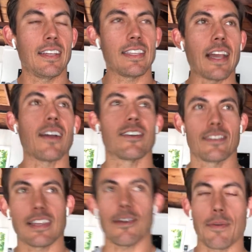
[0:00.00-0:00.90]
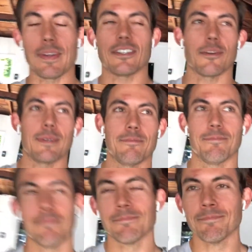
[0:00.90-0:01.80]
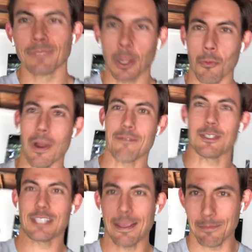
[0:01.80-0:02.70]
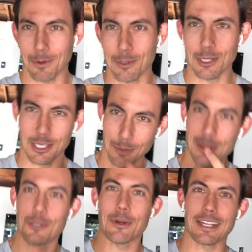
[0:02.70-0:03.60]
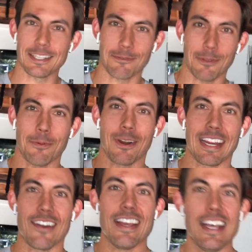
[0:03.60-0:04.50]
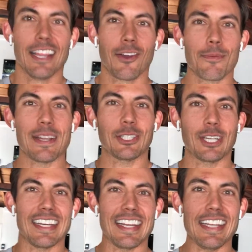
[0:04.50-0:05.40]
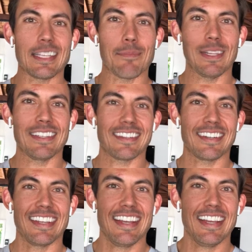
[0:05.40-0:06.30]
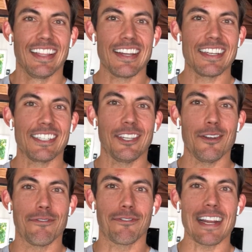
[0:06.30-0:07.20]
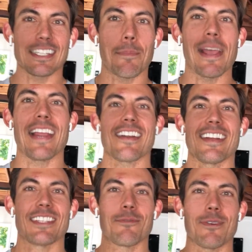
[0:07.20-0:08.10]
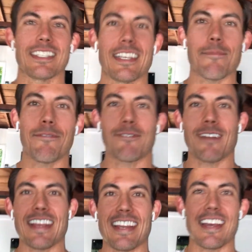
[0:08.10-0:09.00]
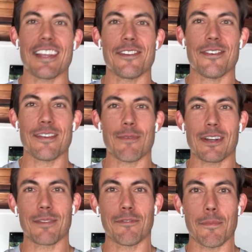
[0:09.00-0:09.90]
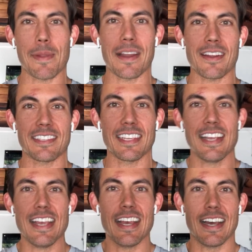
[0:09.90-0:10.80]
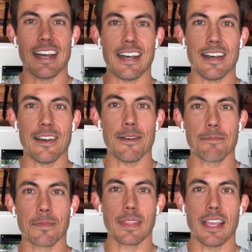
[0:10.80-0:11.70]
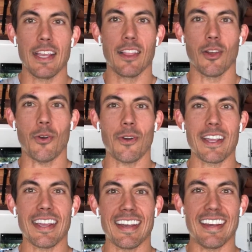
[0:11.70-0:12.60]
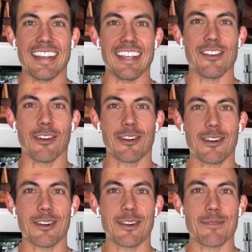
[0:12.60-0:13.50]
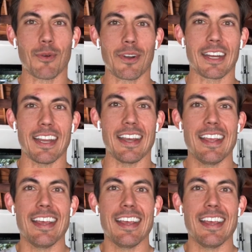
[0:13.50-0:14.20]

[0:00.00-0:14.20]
Yeah, we've been to Durban. Wife just came through. She's going to be joining us for the workout. Lower Michigan, it's a blizzard. London too. France, Paris. What's up, Fred? How you doing? Welcome from Paris. La Jolla in her Morgan.